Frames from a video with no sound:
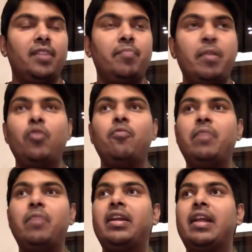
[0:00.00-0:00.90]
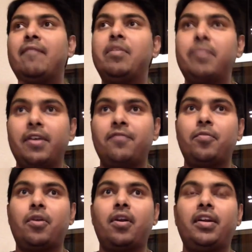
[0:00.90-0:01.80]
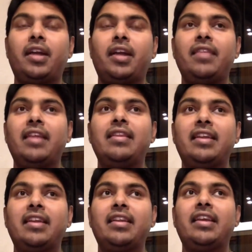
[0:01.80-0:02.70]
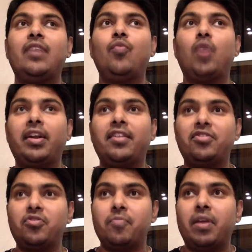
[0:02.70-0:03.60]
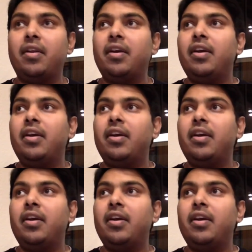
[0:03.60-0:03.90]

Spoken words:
people who built an MVP of the product, and then they're thinking what next to build.